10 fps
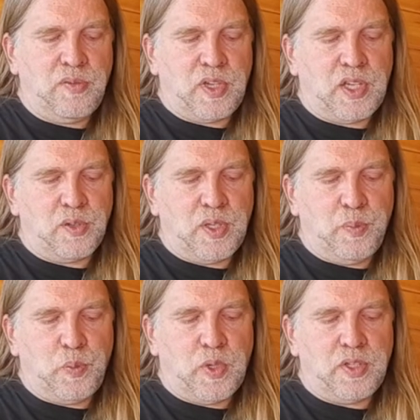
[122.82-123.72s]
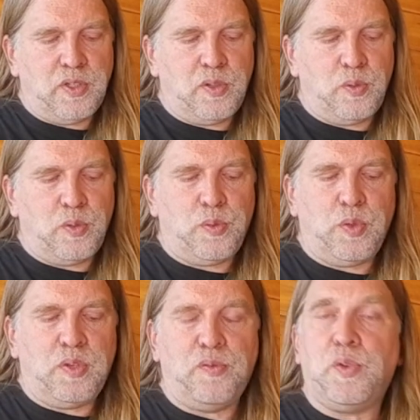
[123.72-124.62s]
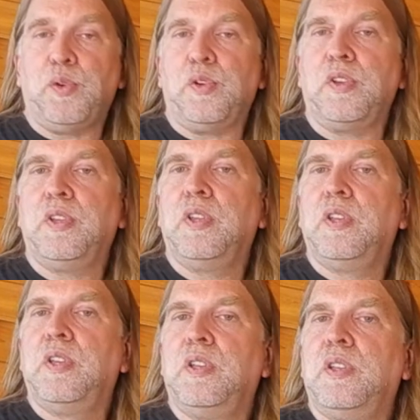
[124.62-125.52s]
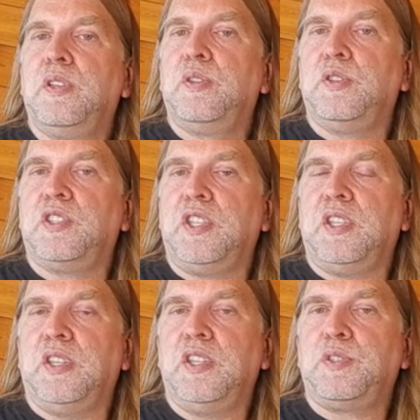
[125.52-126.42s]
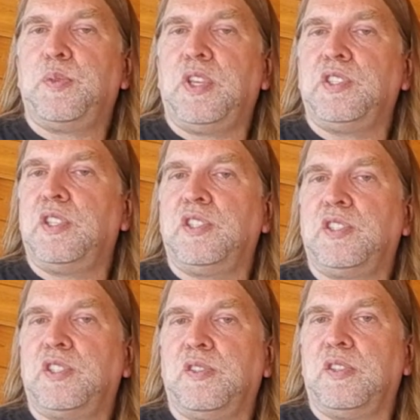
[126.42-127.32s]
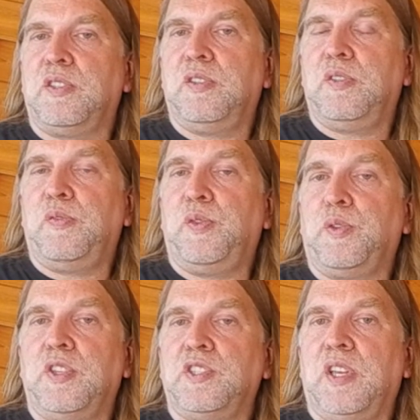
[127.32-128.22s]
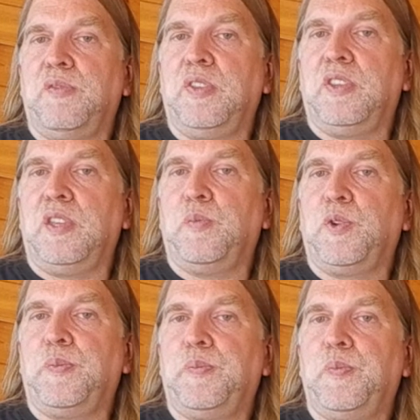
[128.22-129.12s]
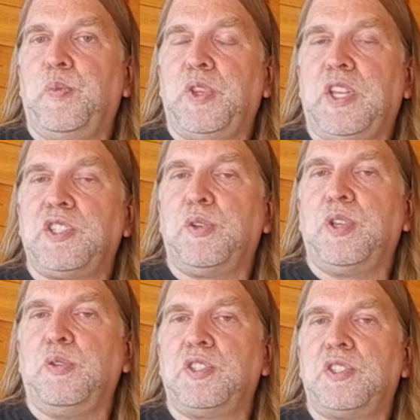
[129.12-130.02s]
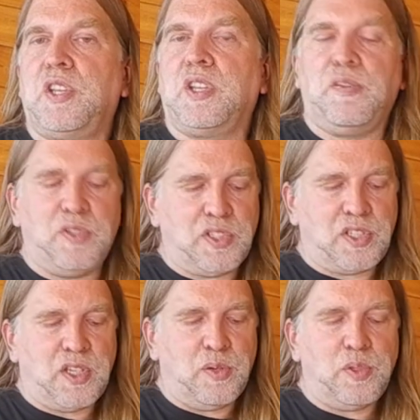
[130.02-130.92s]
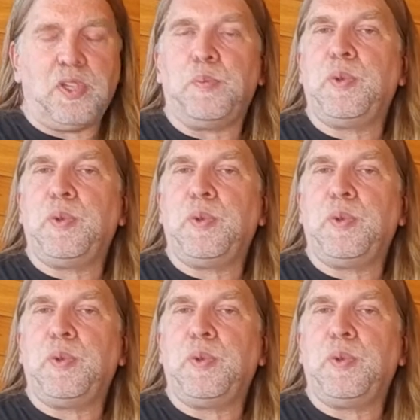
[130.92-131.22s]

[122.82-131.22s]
count up 1, 2, 3, 4 to C in this place, is just a fourth. It's not a fifth anymore. But that's how you can always check if you just count up.